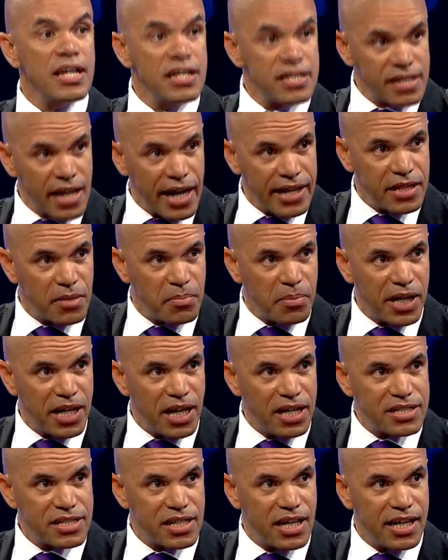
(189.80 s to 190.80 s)
inside the
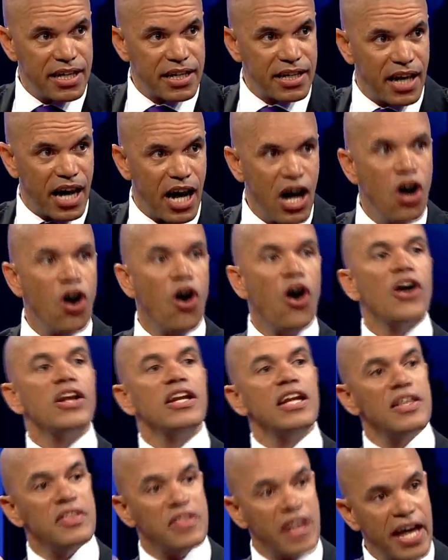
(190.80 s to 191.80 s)
penalty area,
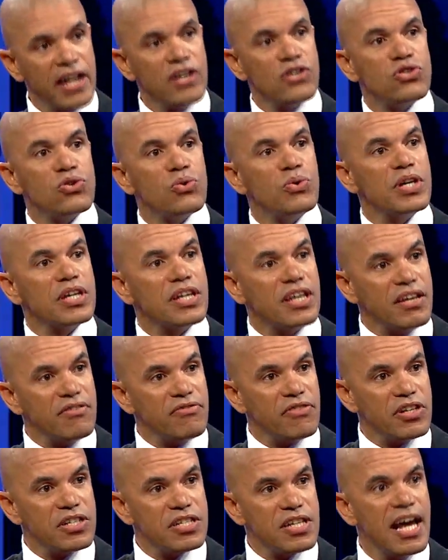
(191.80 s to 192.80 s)
only then do we
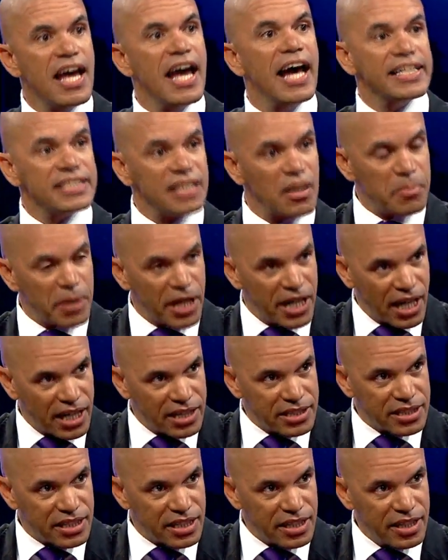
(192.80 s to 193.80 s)
give it as a
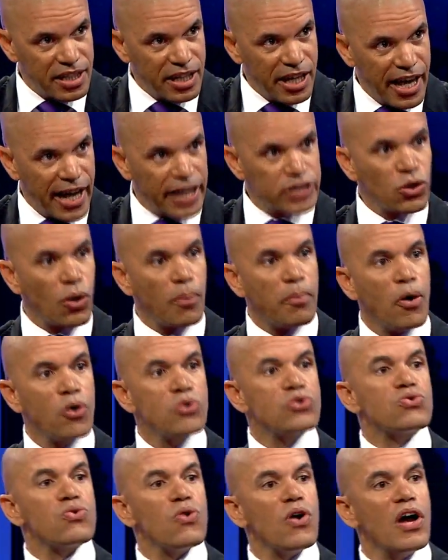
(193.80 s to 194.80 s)
penalty. As
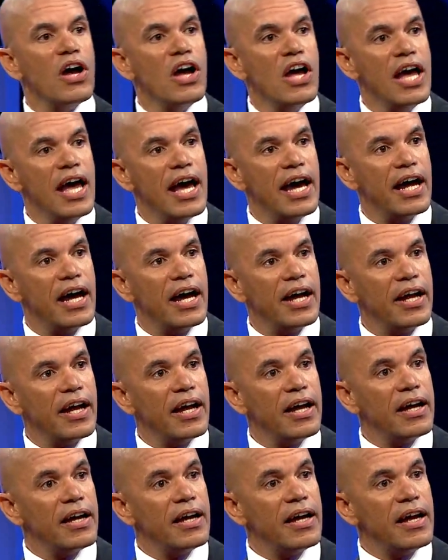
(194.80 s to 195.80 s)
opposed to
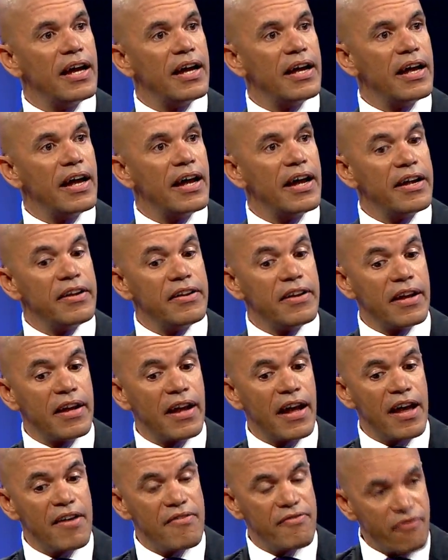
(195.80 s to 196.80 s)

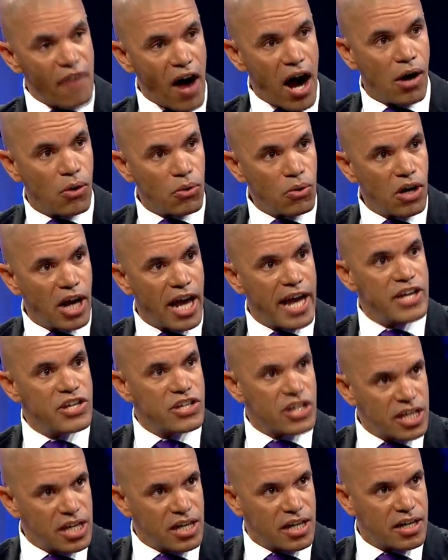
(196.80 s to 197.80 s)
a foul, a
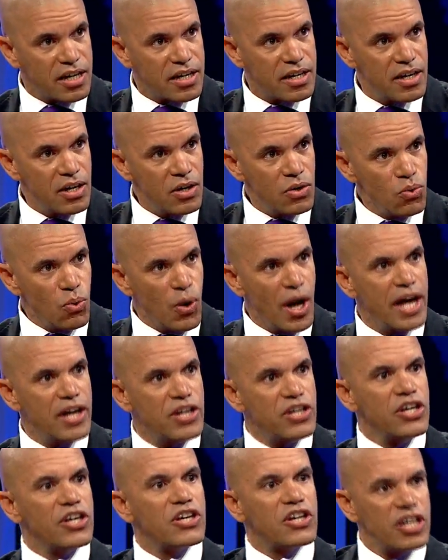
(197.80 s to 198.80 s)
kick, where
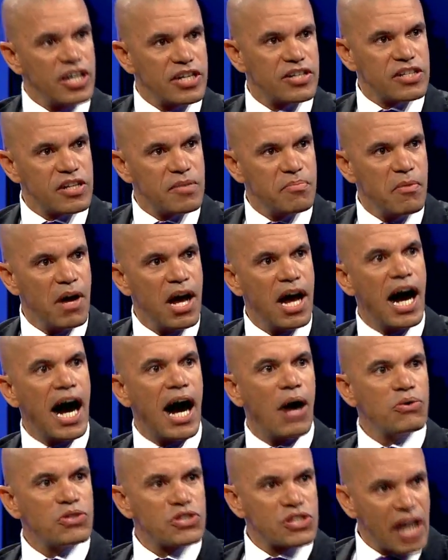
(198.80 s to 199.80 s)
he kicks him
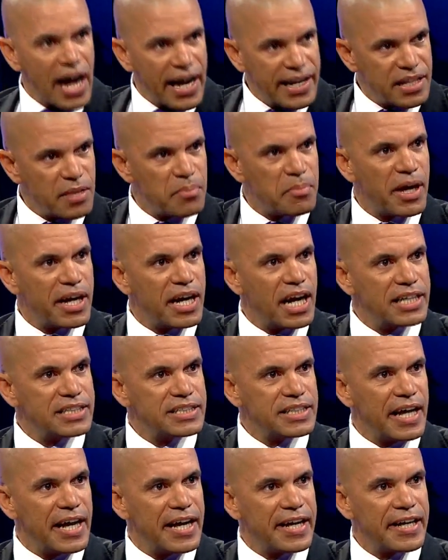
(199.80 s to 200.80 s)
outside the
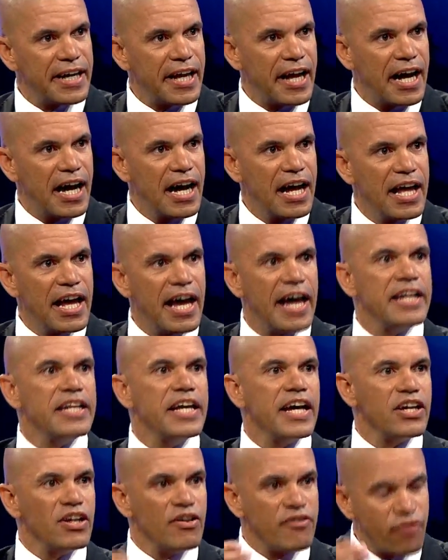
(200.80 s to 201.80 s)
penalty area and
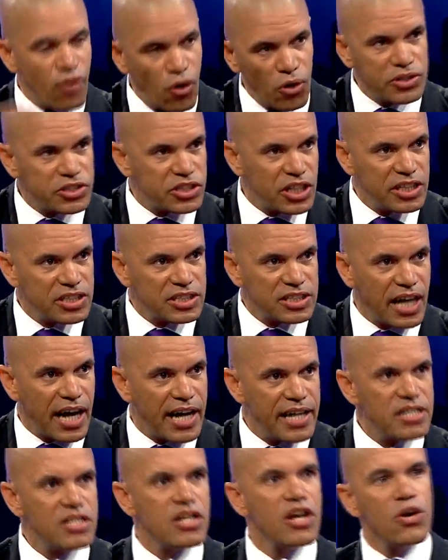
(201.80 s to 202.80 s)
then he falls
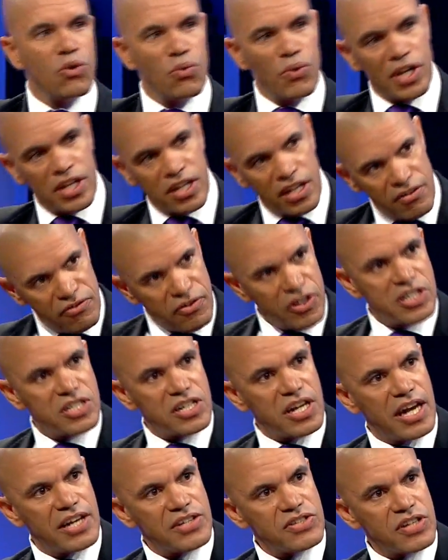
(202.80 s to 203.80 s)
inside. We give
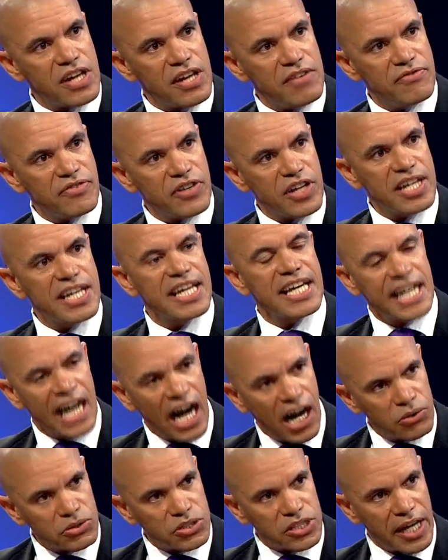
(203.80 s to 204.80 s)
it as a free
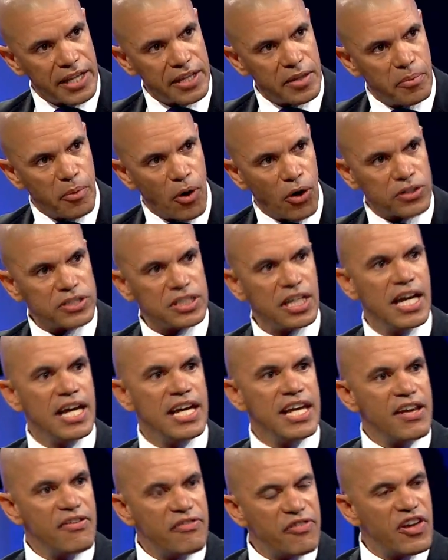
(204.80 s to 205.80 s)
kick outside the box.
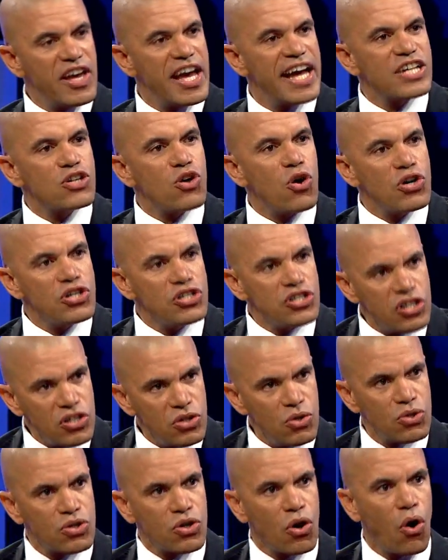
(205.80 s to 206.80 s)
If he had
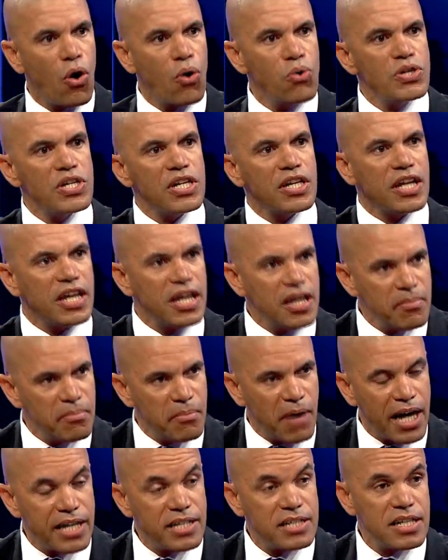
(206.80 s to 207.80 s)
continued holding
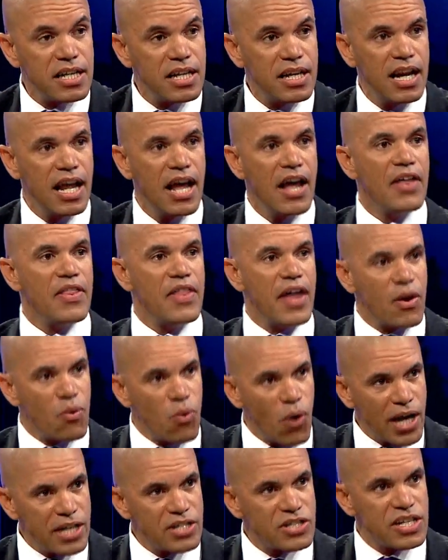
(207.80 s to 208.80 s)
him until they
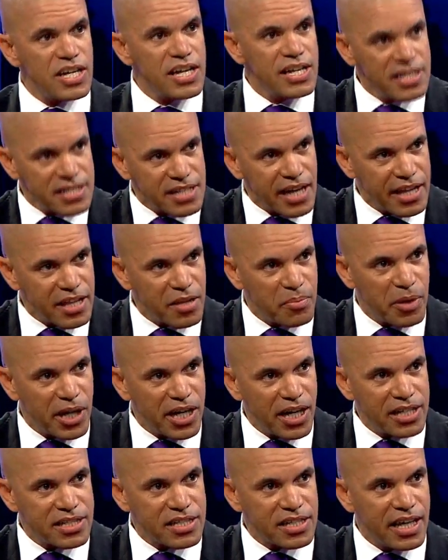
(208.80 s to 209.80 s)
went inside the
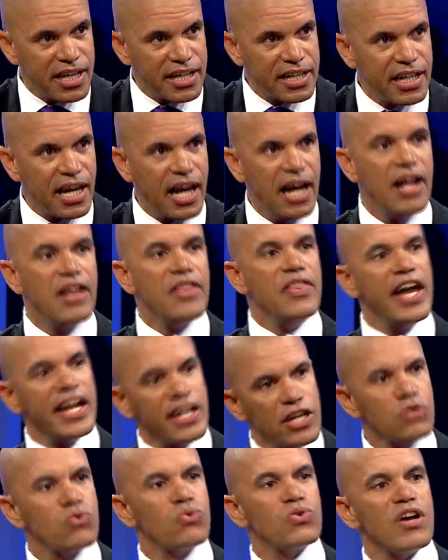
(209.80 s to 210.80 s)
penalty area,
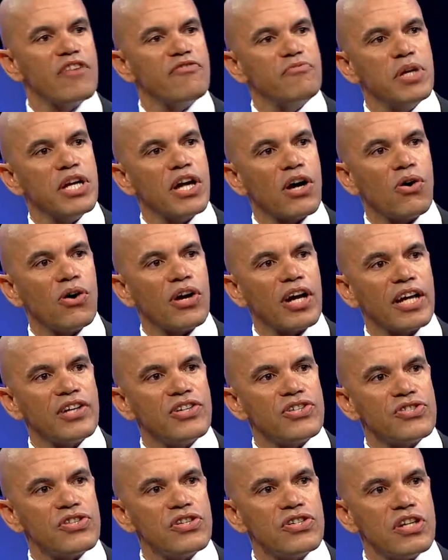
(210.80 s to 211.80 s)
then it would have been a
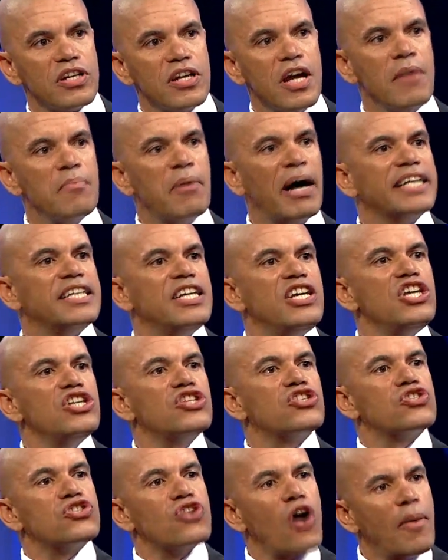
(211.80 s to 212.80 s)
correct decision. But
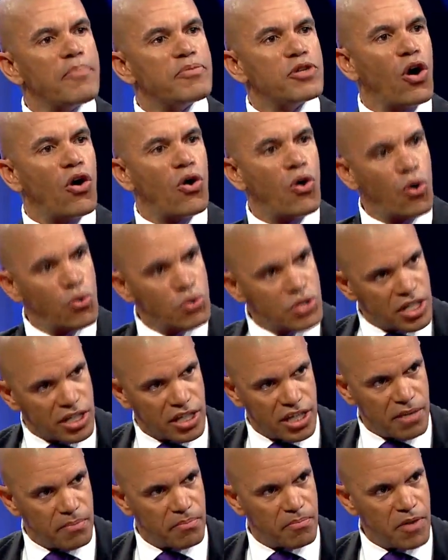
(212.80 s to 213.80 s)
he stopped
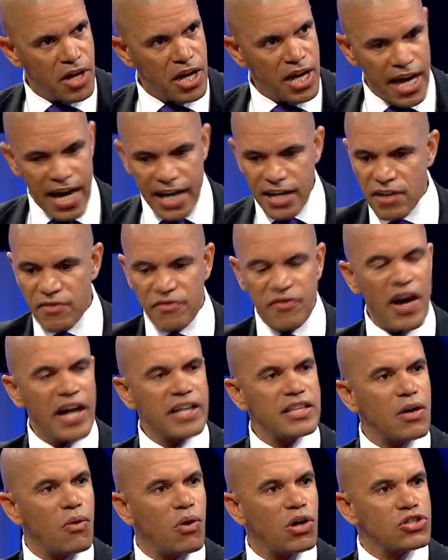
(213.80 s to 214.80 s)
holding him. And in
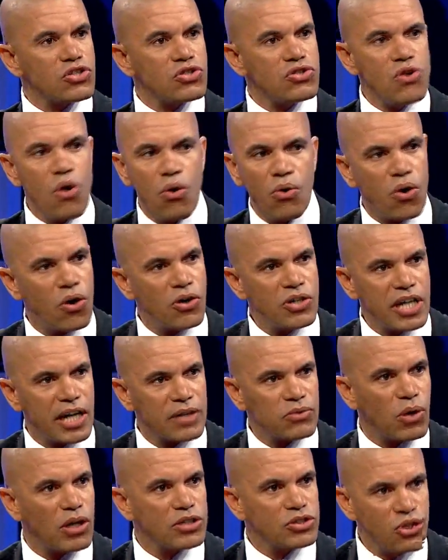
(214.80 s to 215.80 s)
fact, there was no
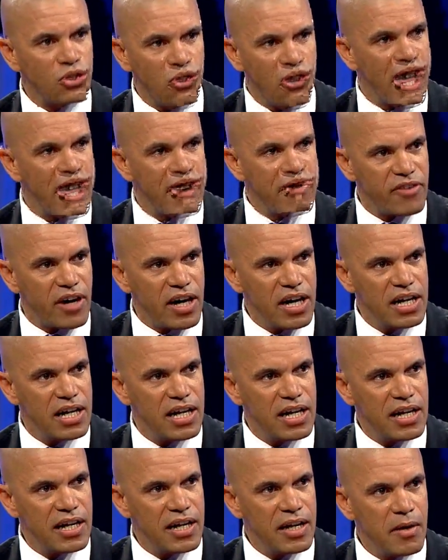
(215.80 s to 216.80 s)
contact whatsoever
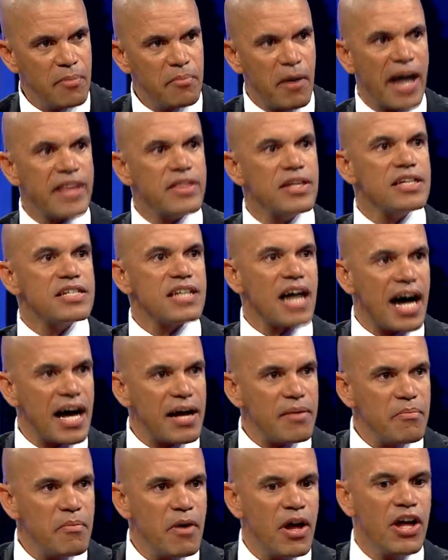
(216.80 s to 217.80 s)
by the
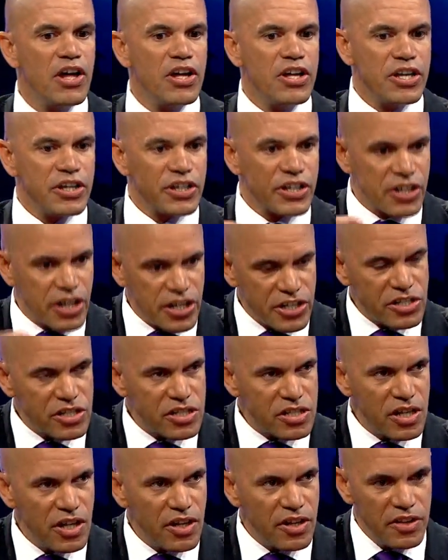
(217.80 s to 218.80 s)
time he
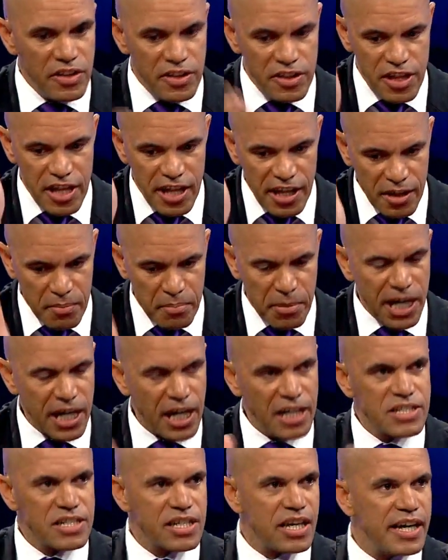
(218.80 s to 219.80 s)
reached the
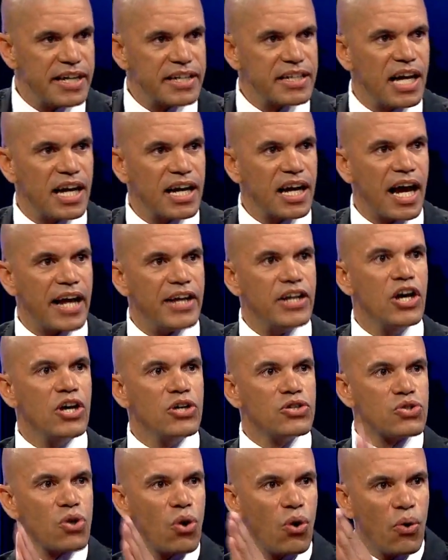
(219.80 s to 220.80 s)
penalty area line.
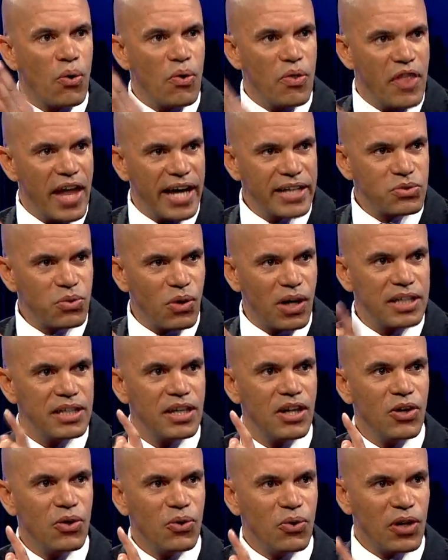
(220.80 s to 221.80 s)
So that
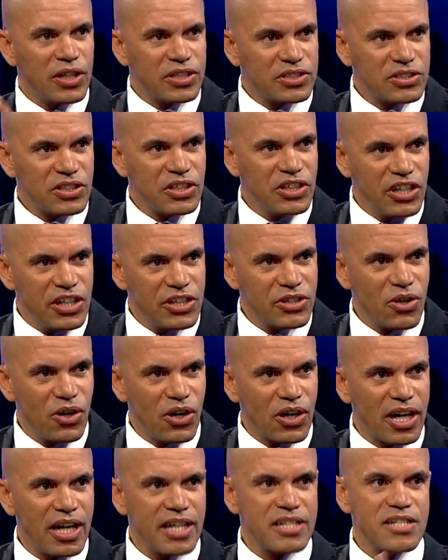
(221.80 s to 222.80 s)
one was
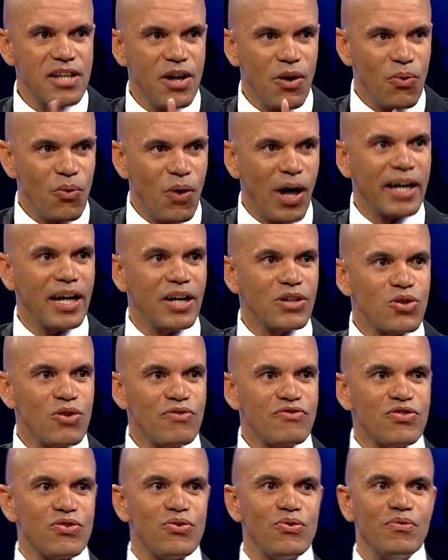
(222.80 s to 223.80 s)
incorrect, one out
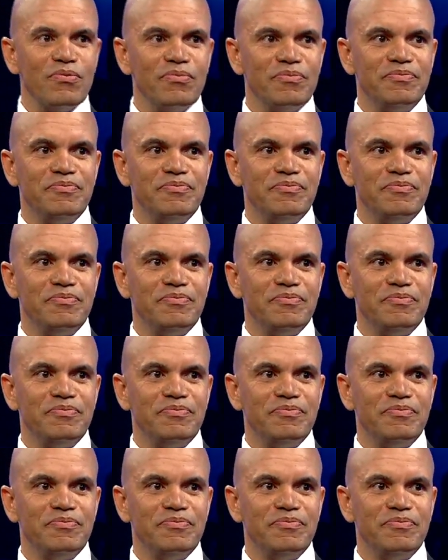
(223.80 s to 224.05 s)
of two.